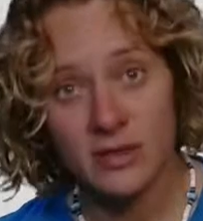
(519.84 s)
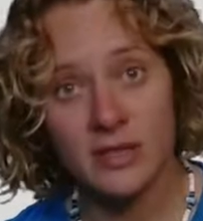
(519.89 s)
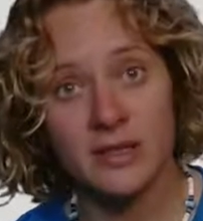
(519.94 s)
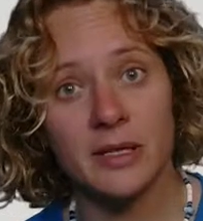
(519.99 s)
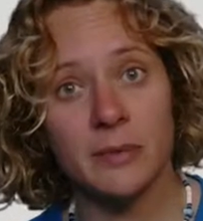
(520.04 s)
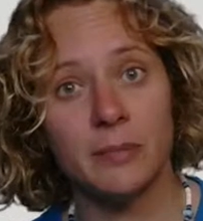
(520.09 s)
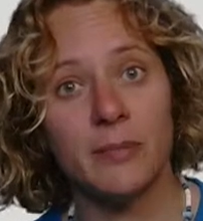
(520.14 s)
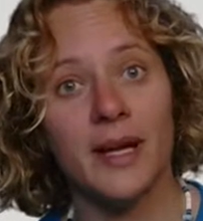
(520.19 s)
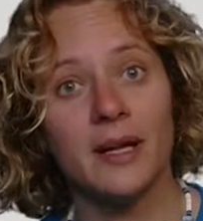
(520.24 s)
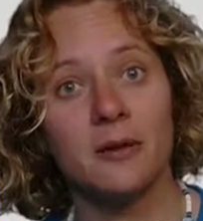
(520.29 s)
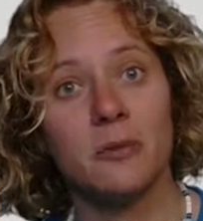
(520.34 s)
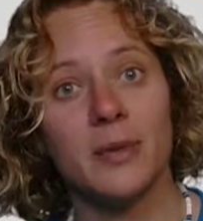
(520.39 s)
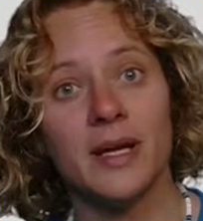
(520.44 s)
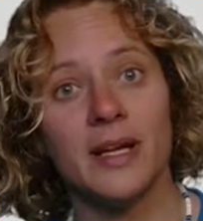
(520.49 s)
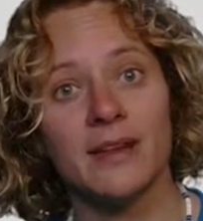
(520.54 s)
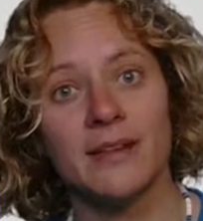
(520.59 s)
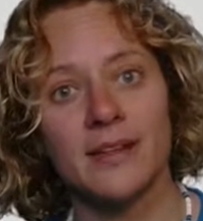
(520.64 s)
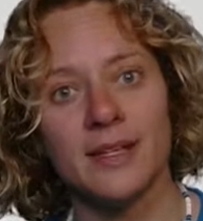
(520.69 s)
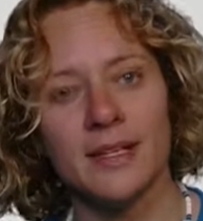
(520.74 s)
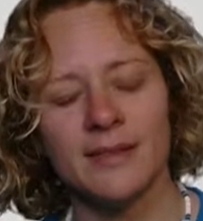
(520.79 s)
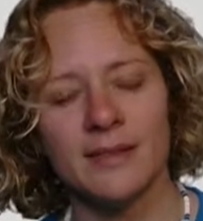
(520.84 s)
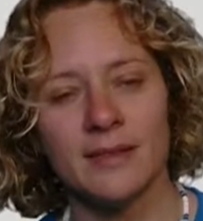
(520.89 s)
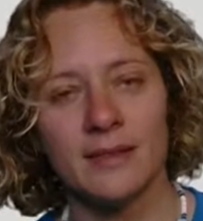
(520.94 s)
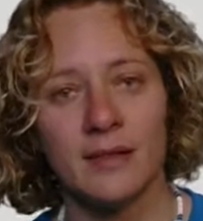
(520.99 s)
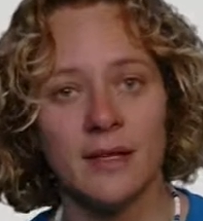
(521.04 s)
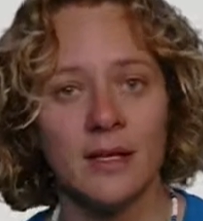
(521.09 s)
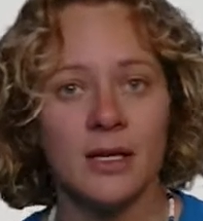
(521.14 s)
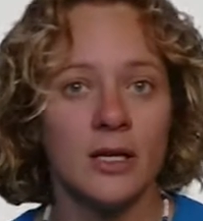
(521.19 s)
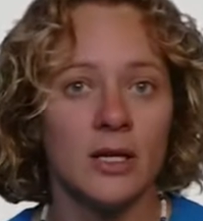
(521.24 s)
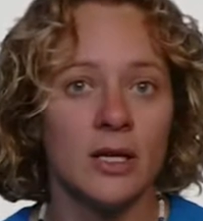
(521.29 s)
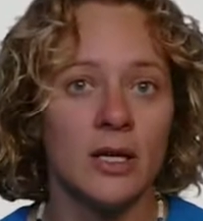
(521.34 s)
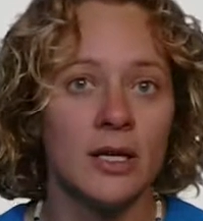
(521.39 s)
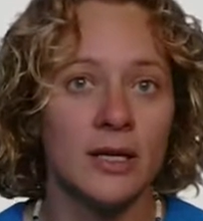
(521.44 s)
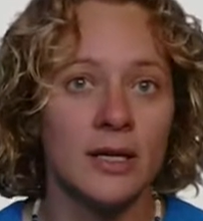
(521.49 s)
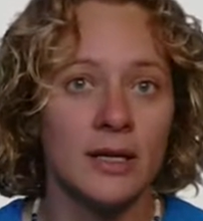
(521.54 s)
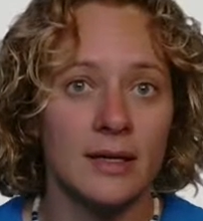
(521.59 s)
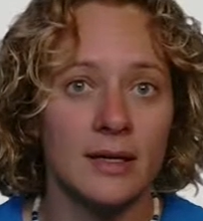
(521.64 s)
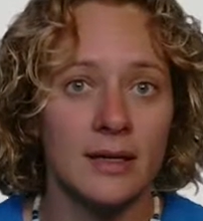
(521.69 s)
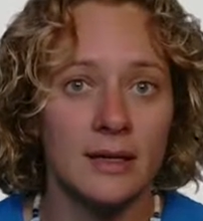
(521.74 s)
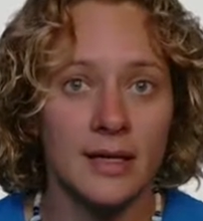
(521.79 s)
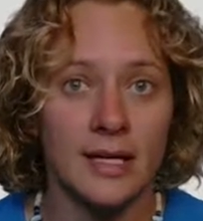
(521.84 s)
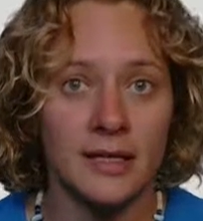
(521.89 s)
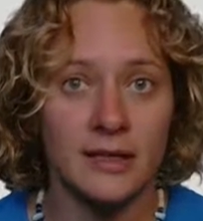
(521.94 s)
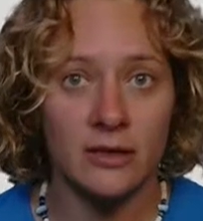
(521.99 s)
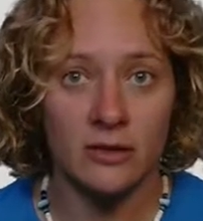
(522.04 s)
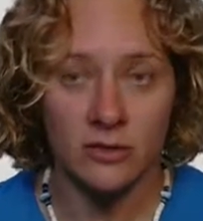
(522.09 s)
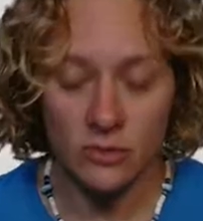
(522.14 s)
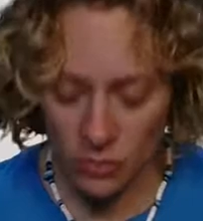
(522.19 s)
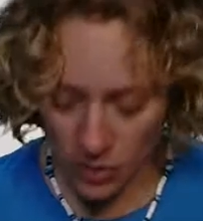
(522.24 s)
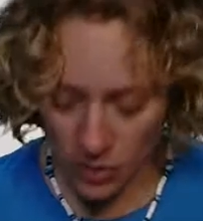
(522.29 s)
in the Bell basis, getting two